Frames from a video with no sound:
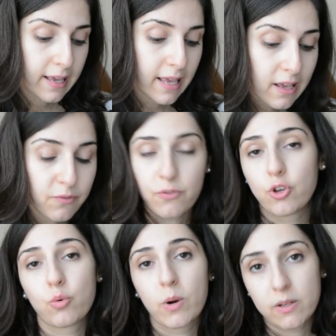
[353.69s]
if
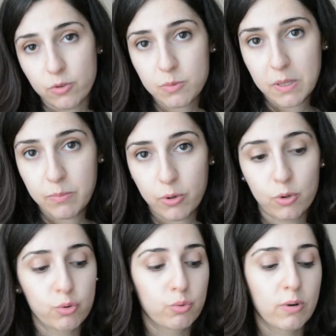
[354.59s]
you're one of those
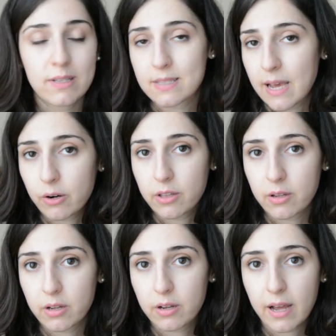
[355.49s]
people who runs out of
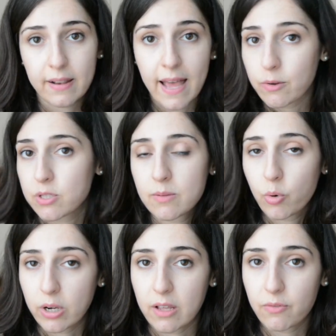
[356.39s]
the house in the
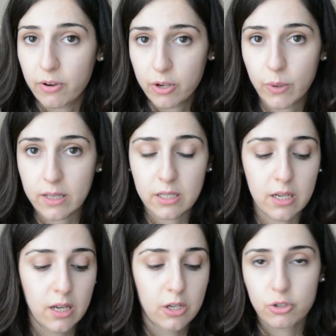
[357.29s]
morning very
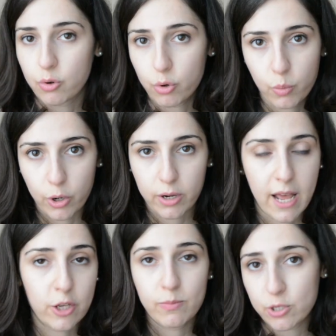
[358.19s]
quickly to go to work
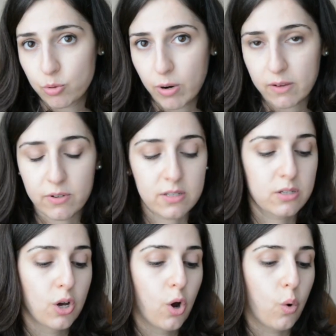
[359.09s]
and you miss your
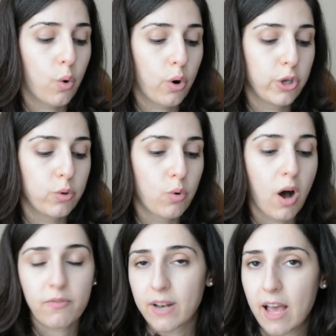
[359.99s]
breakfast, or you
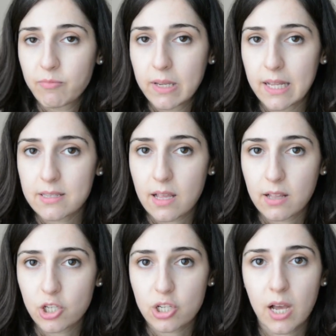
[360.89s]
often have meetings at
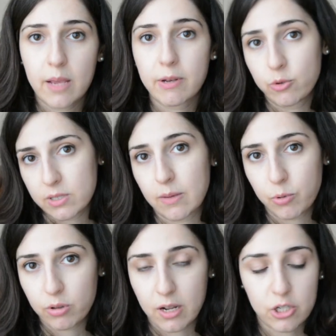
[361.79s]
lunchtime and you skip
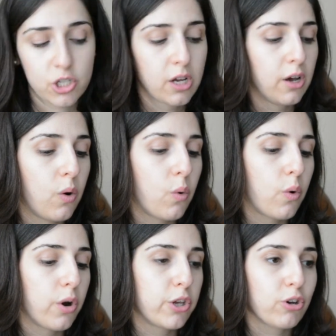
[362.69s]
your lunch,
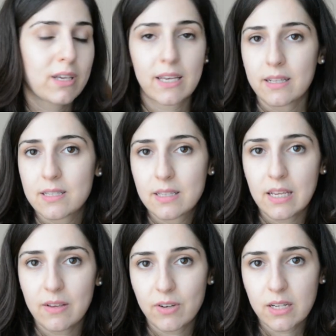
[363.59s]
or your kids in
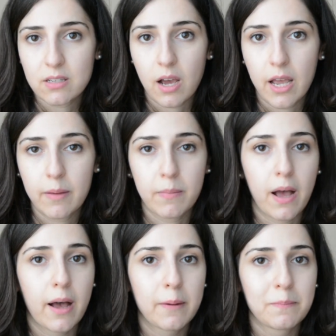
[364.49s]
the evening
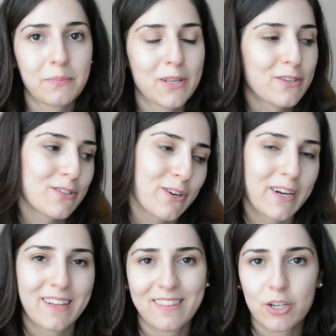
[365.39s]
time,
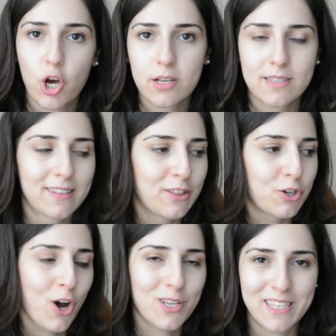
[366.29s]
sorry, the
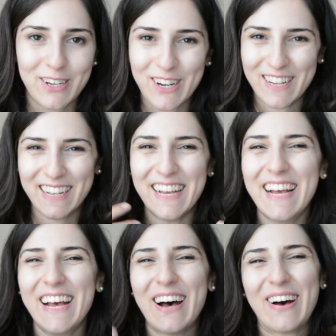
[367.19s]
dog's here,
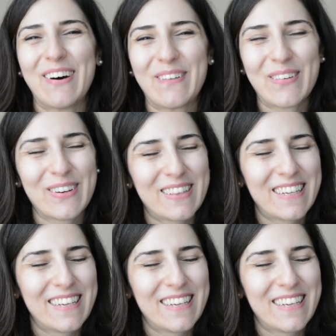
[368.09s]
or